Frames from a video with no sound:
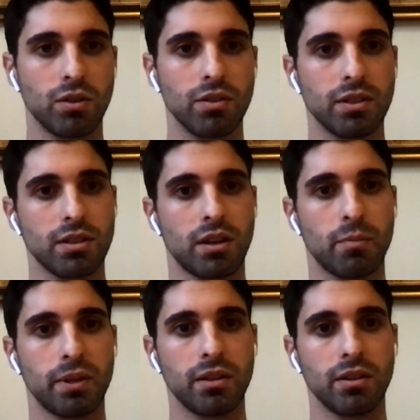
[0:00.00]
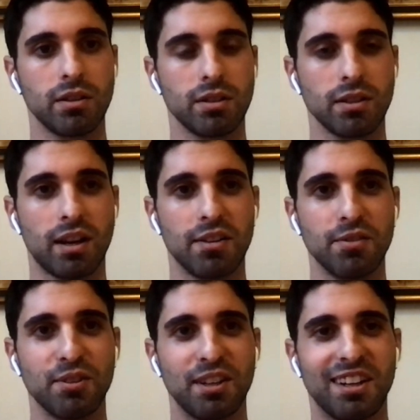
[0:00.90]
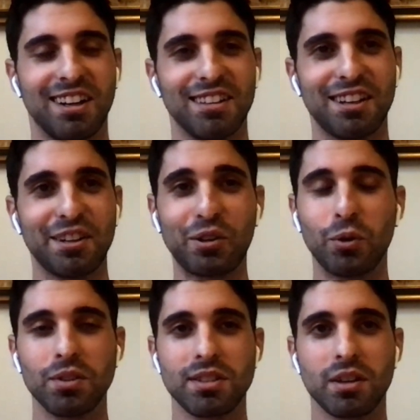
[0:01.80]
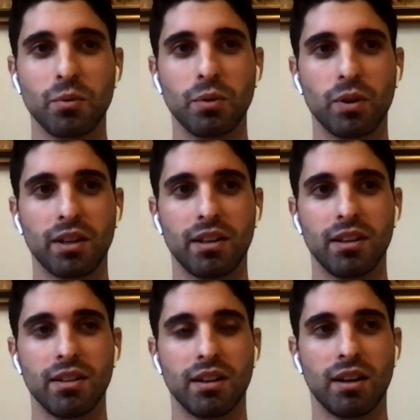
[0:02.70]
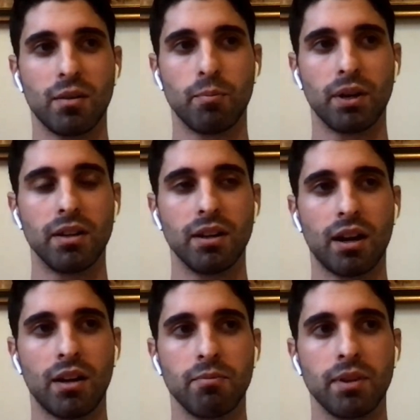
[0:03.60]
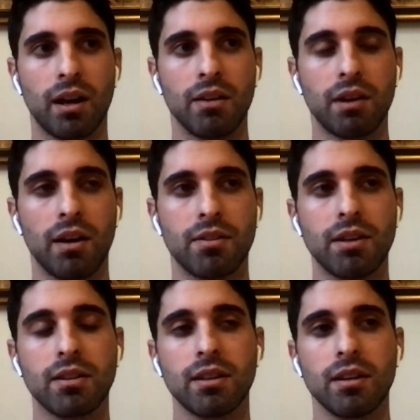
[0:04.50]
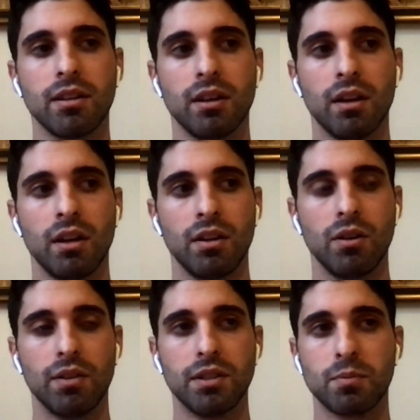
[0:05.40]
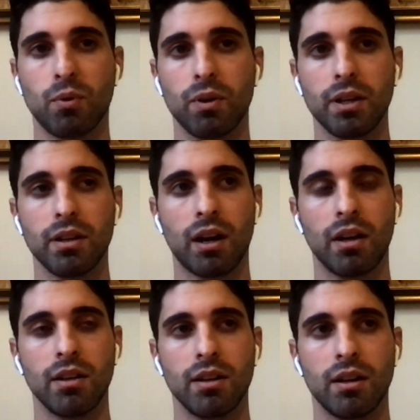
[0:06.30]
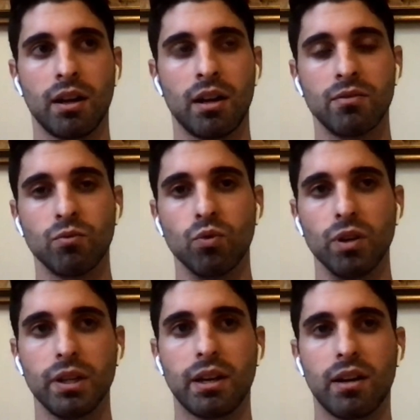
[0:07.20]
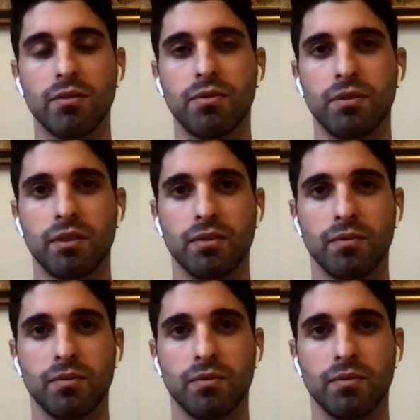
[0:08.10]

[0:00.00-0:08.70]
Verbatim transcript: role at this company, and there's a lot of, a lot of goals that we want to hit. Um, but I'm, I, I think that, you know, at this point, I really have